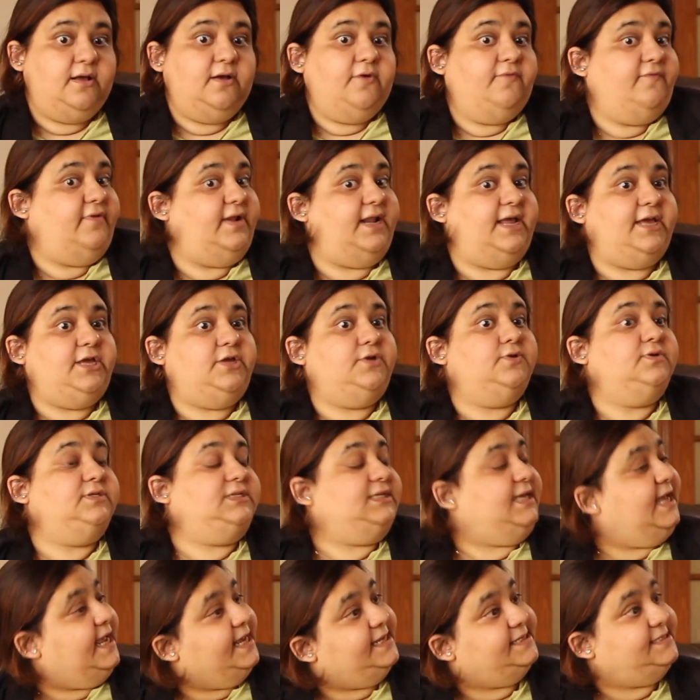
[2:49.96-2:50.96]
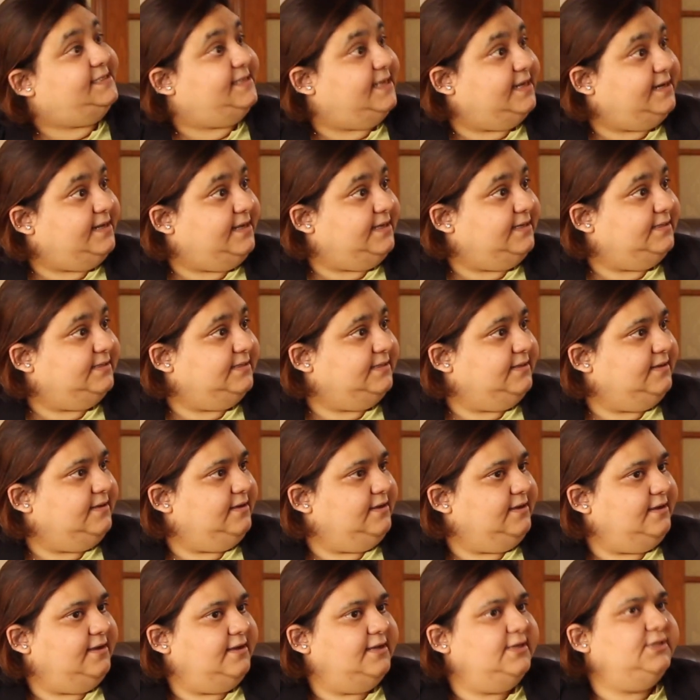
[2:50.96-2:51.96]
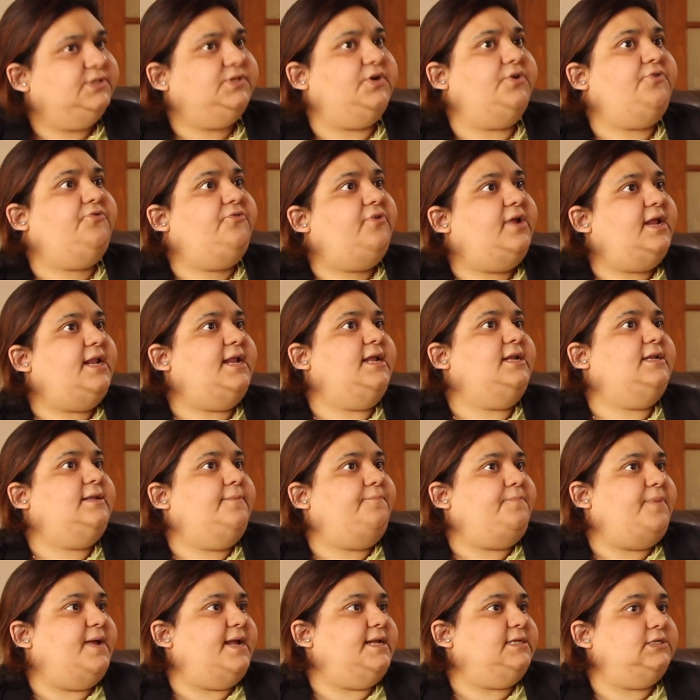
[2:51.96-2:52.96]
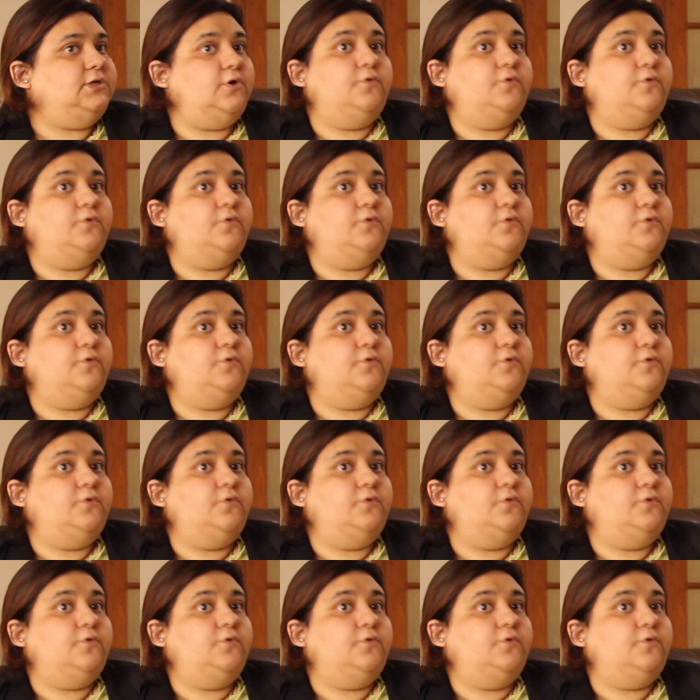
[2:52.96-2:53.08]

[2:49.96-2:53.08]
Will I use case studies? So it really depends.